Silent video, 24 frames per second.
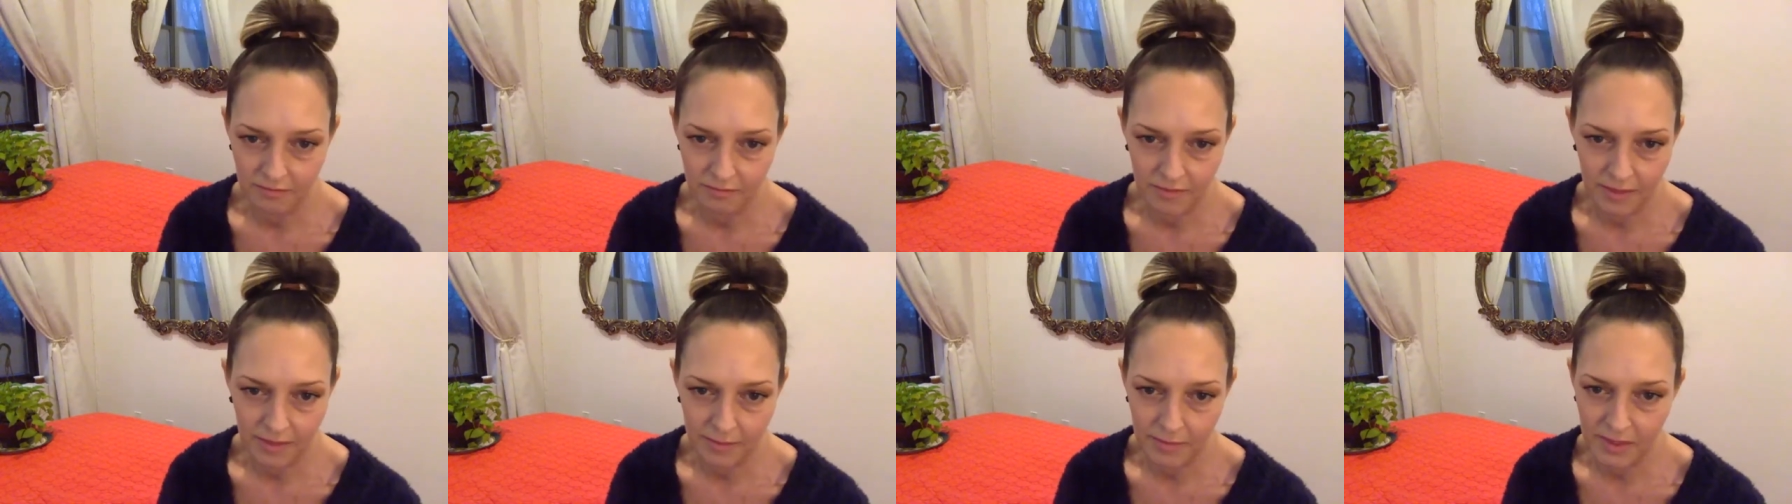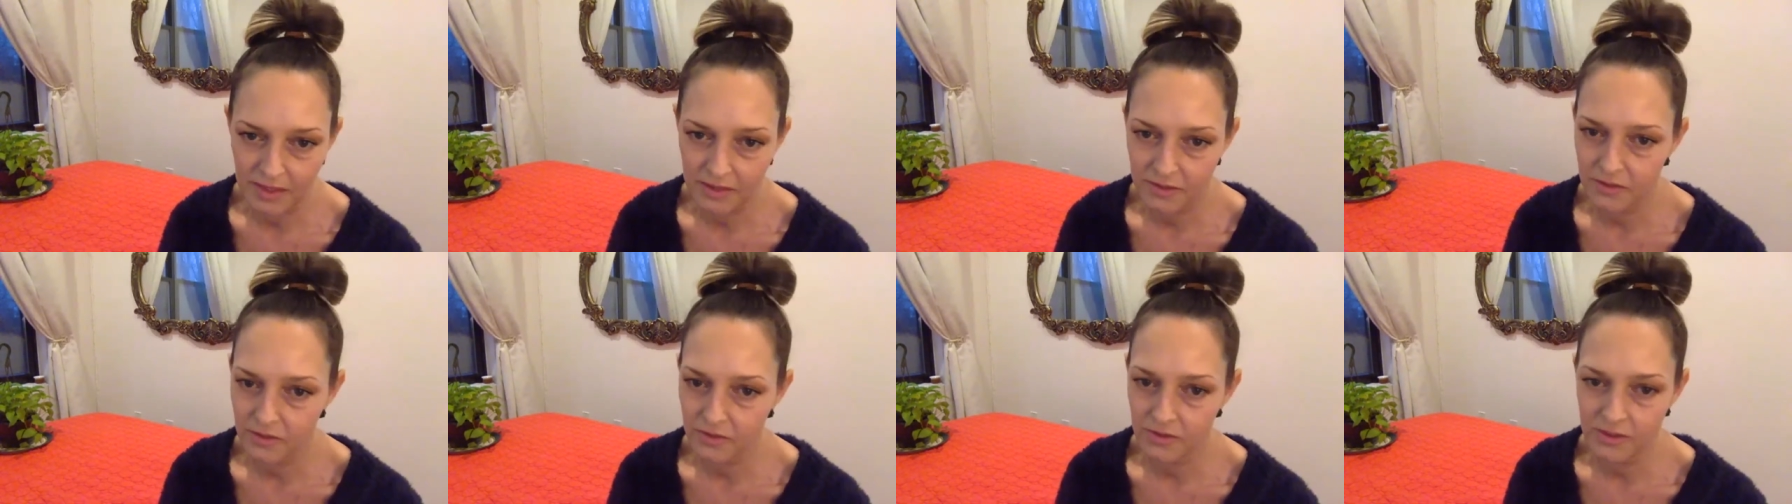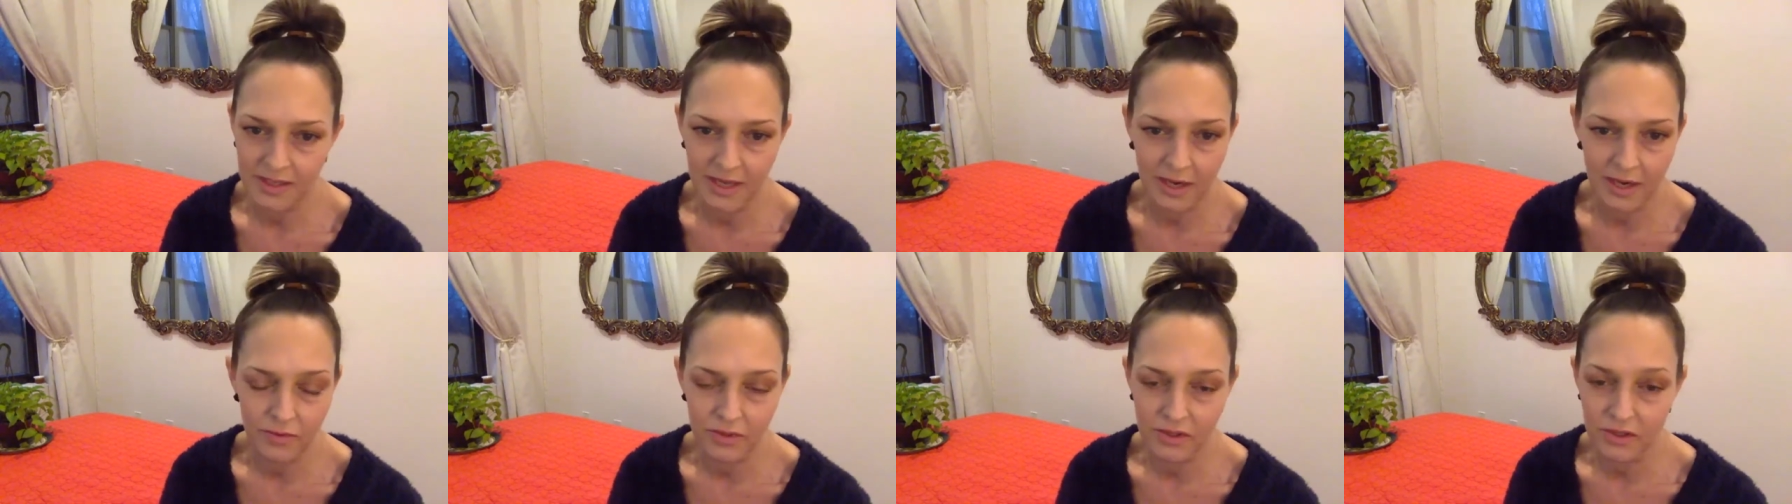I mean, as soon as
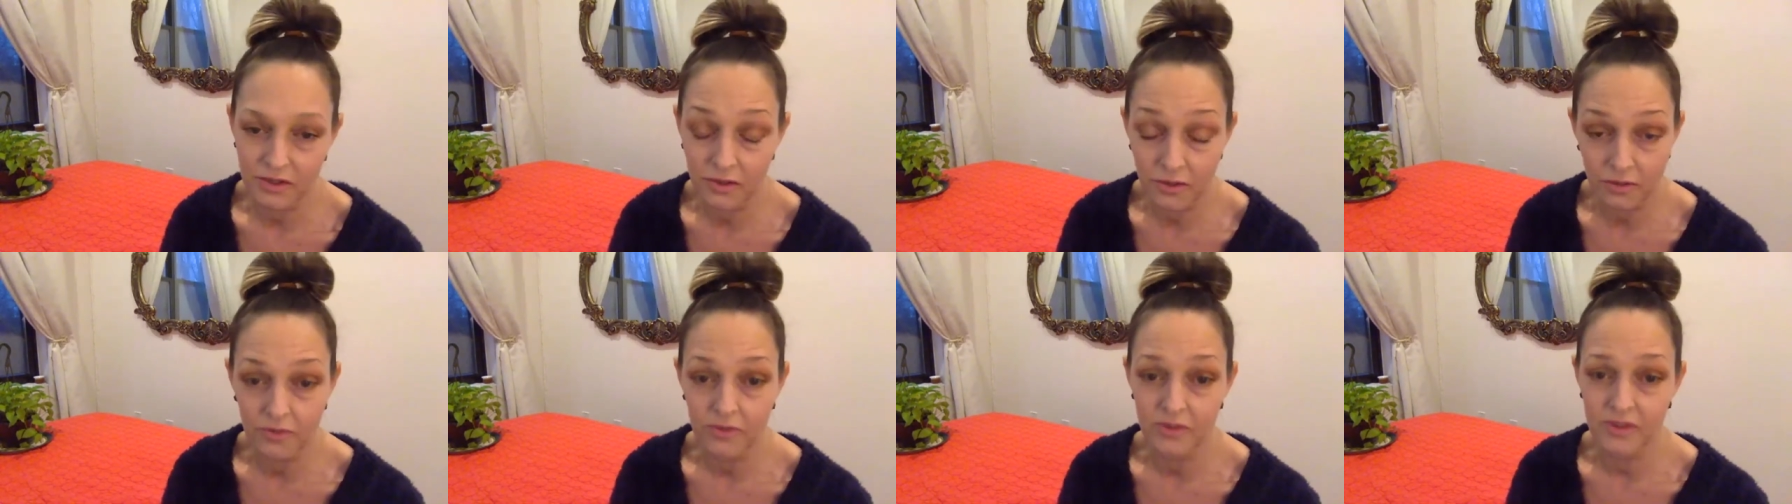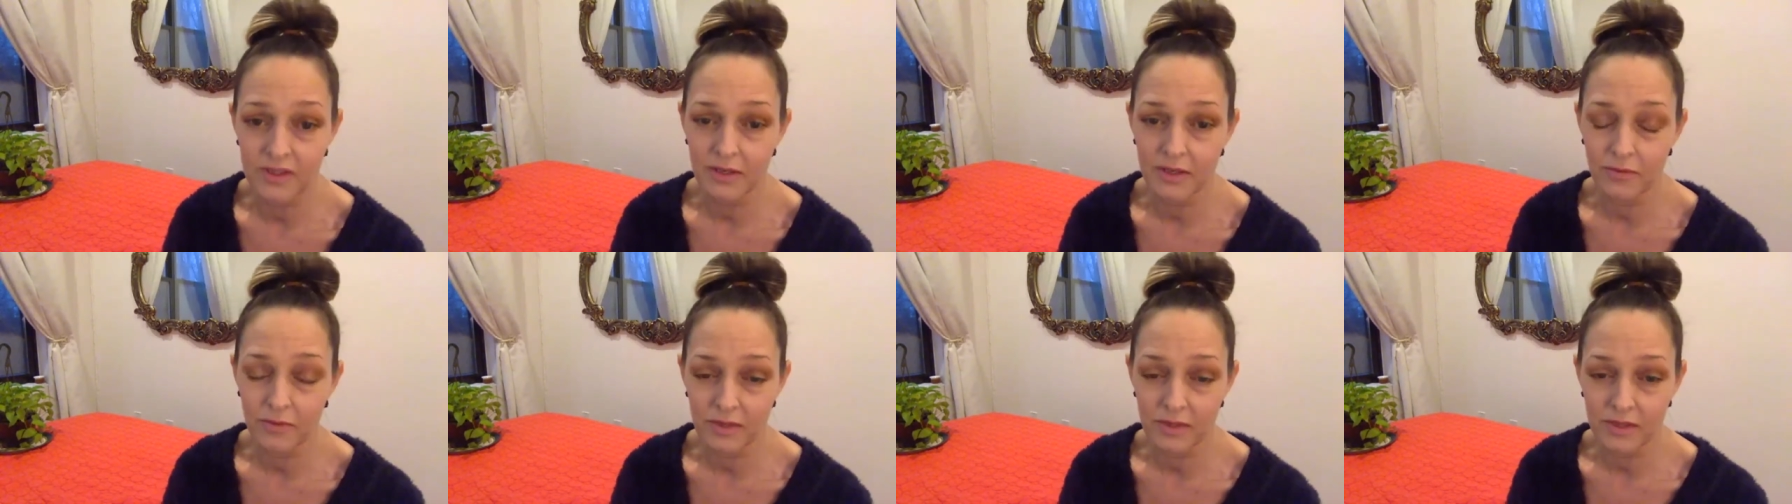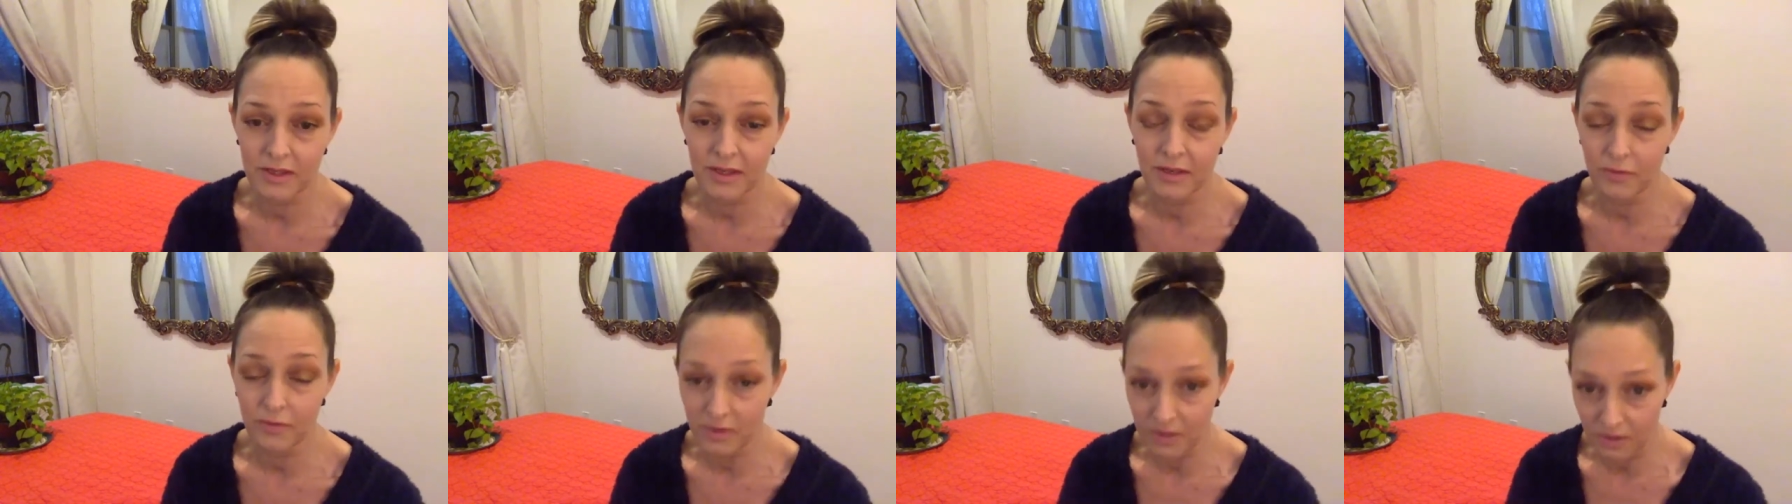that was news, it
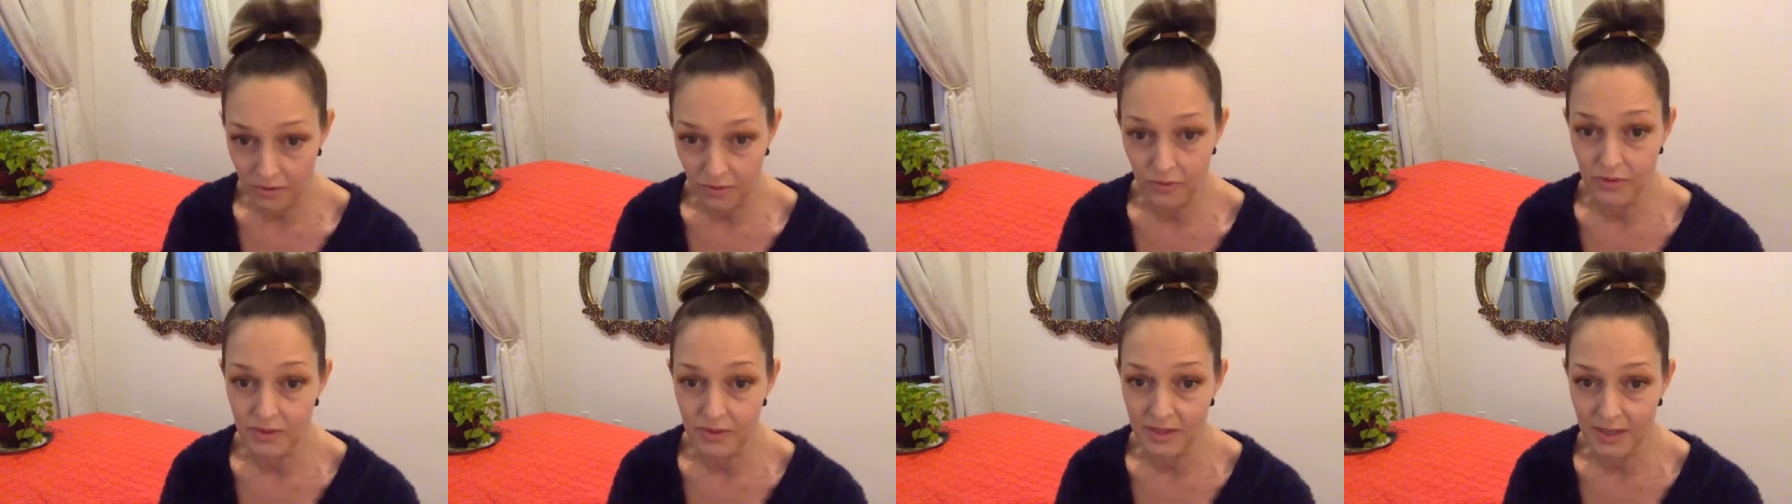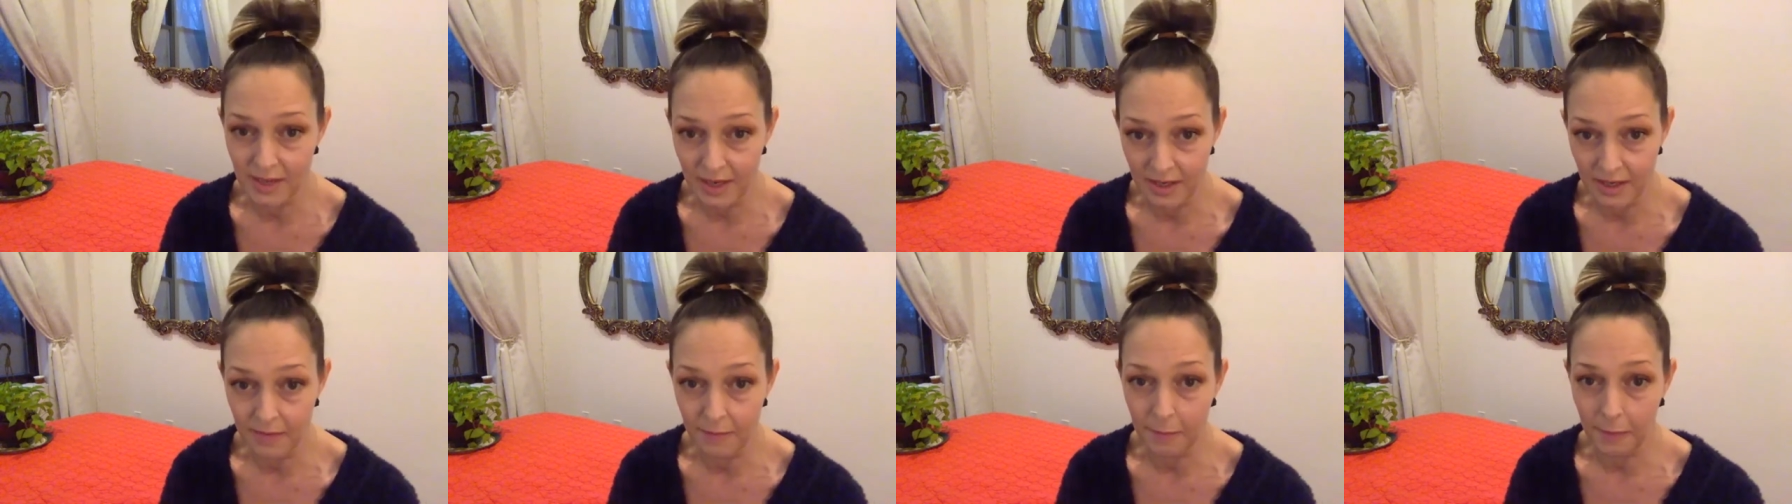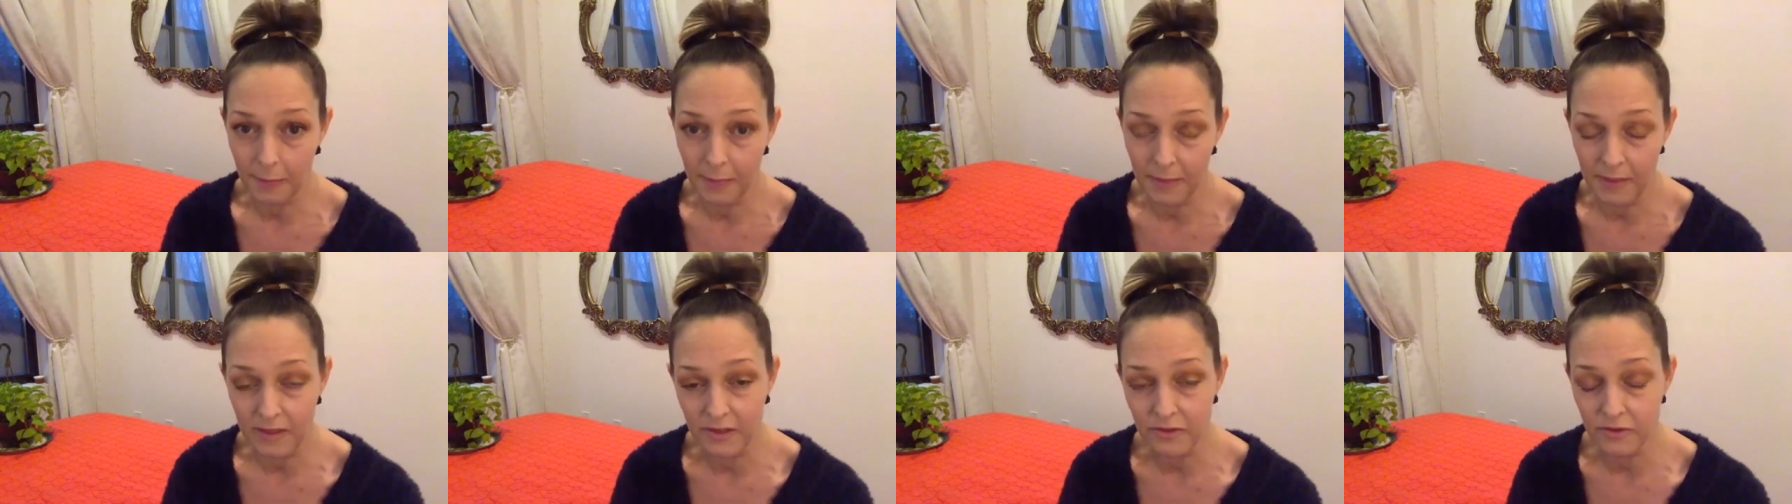was news that
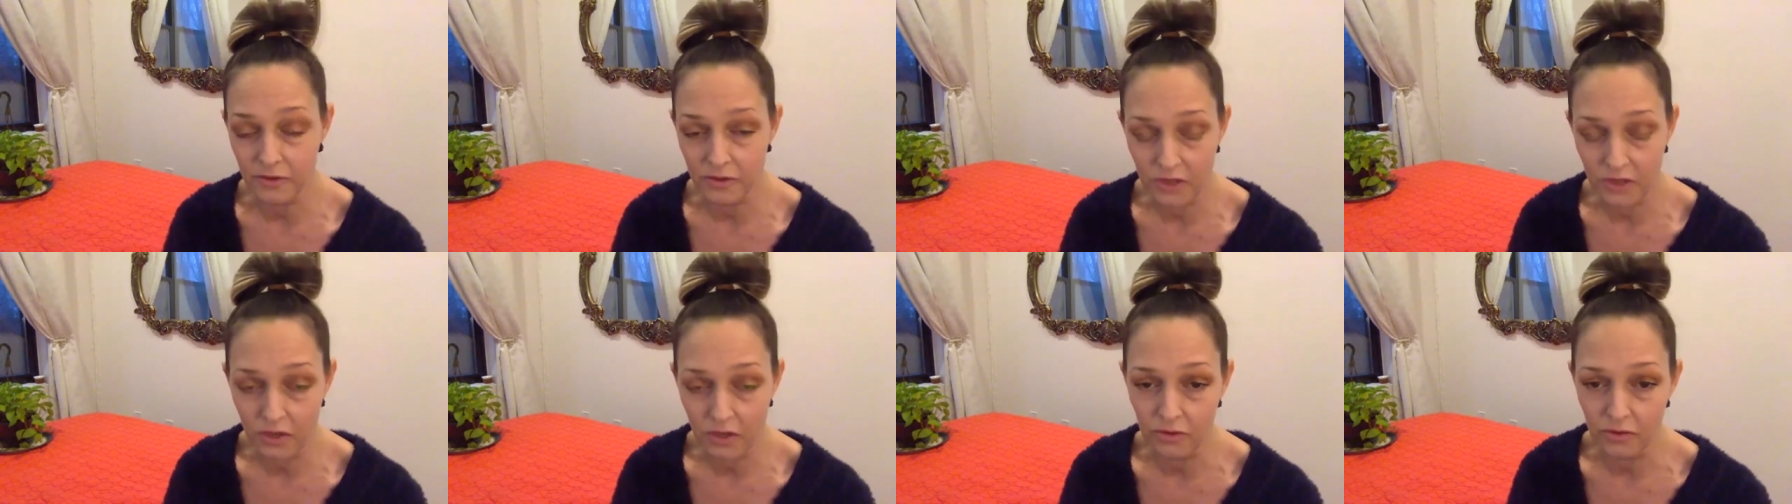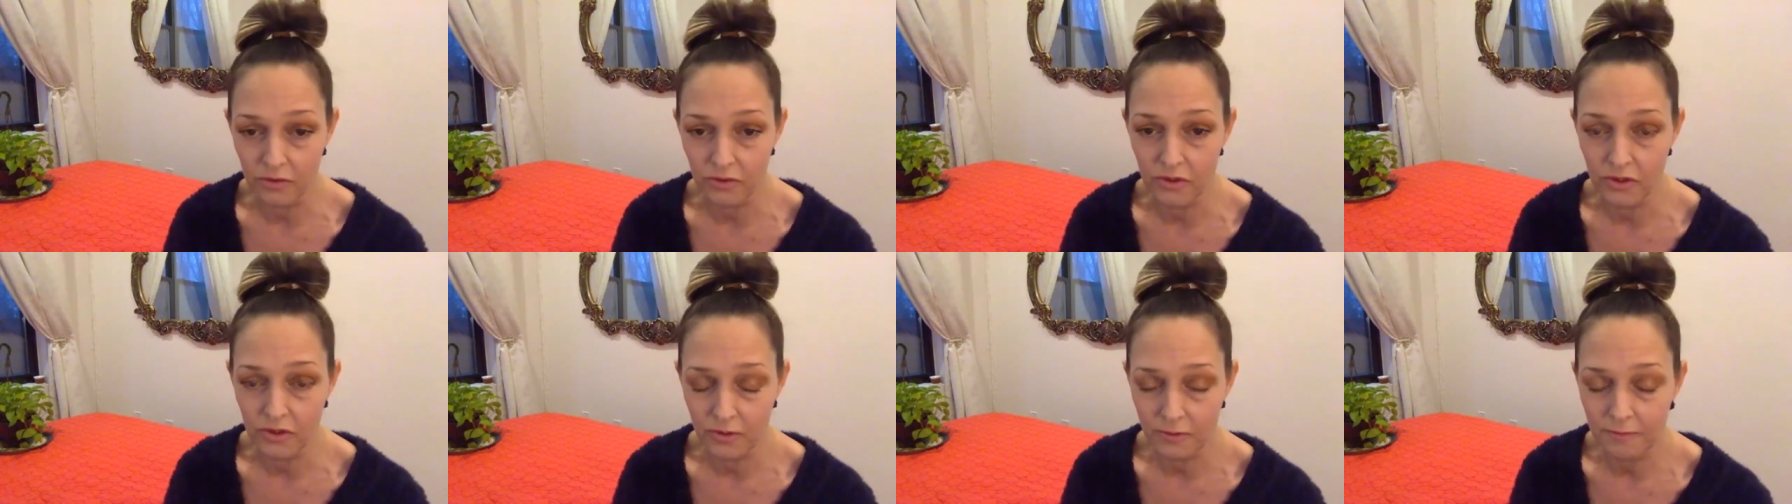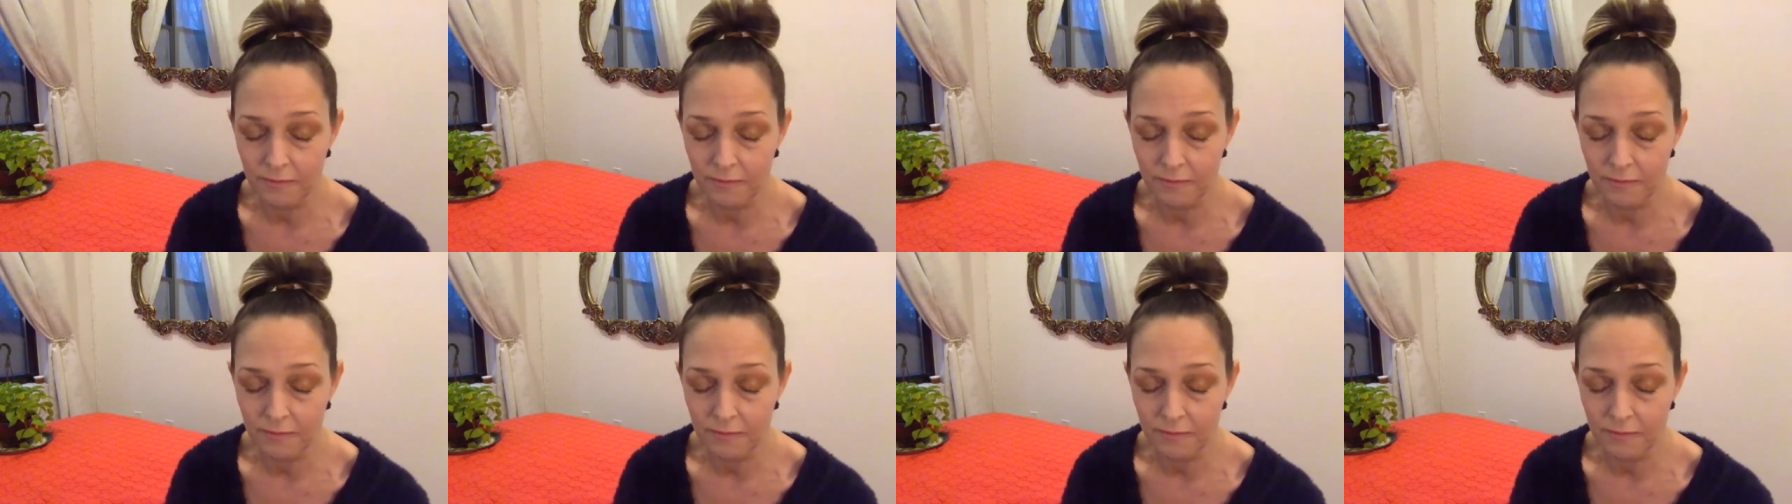this was huge.